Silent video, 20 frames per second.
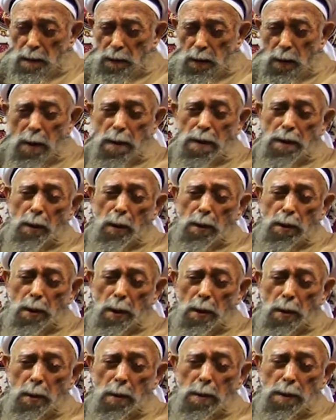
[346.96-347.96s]
for the
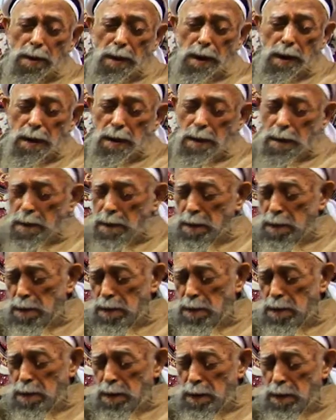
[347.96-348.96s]
honor of the
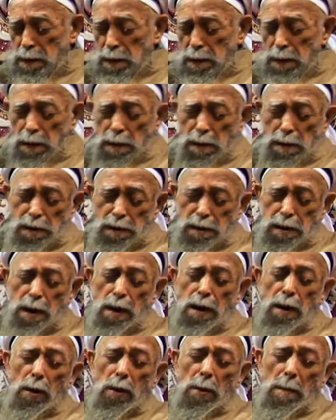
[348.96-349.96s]

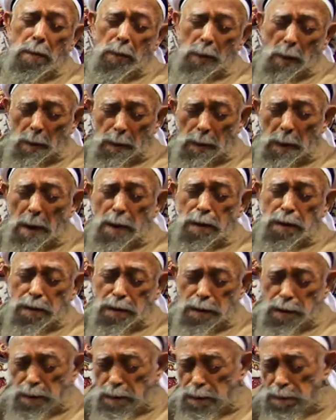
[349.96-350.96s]
seed of
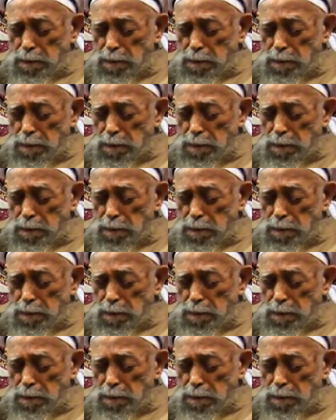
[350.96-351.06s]
prophets